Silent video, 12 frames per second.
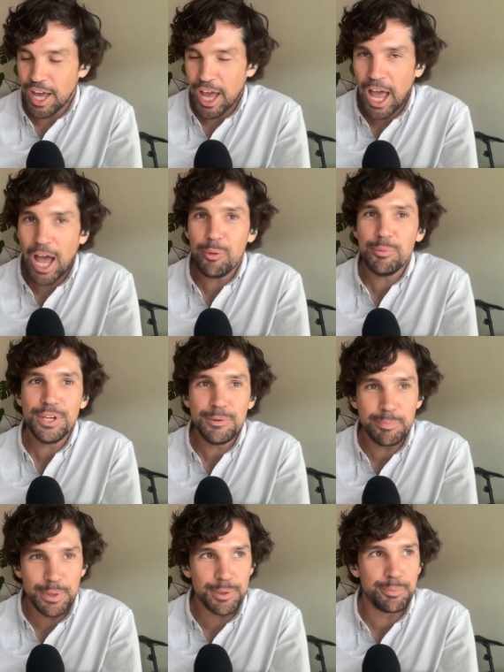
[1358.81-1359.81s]
how many
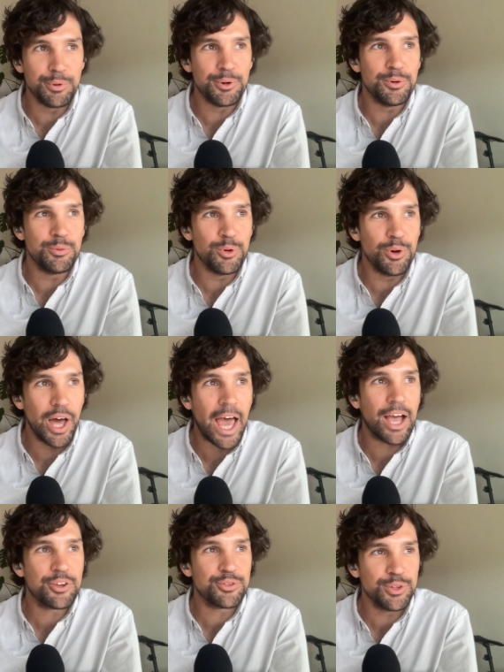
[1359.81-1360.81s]
people will
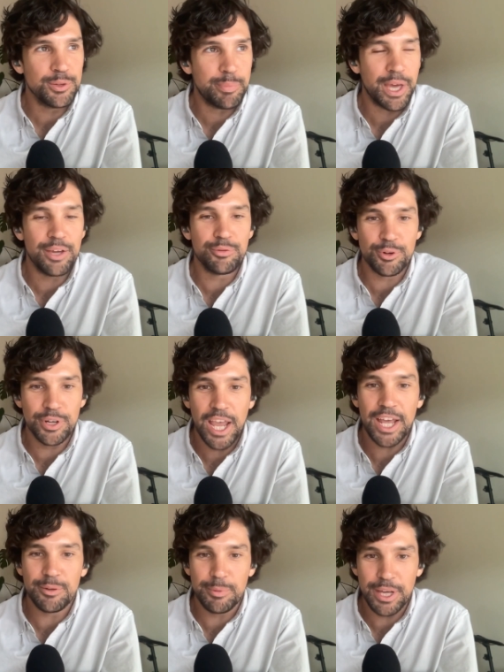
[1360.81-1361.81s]
actually pay for an
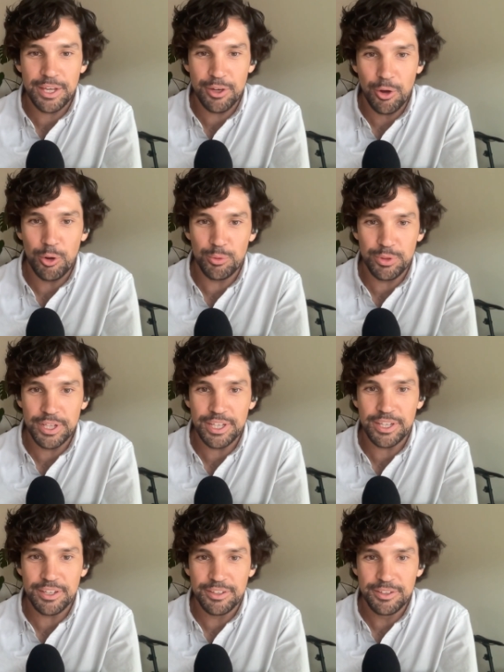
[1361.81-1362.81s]
anime
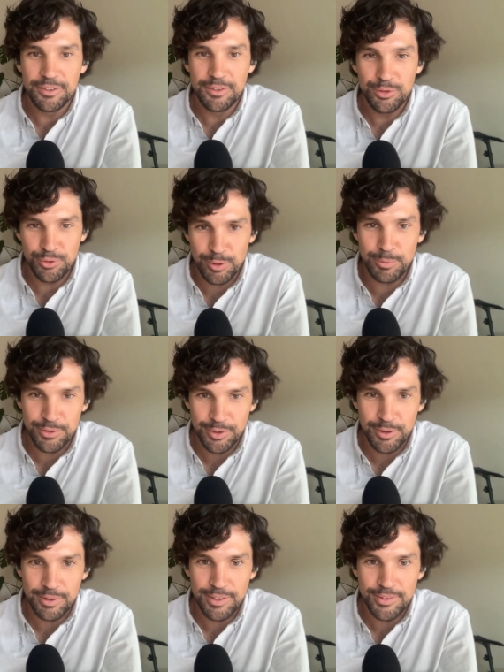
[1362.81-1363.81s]
only streaming
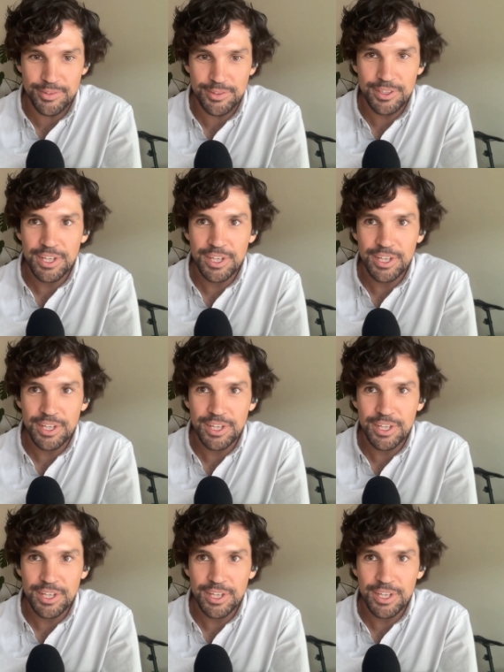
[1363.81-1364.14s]
service?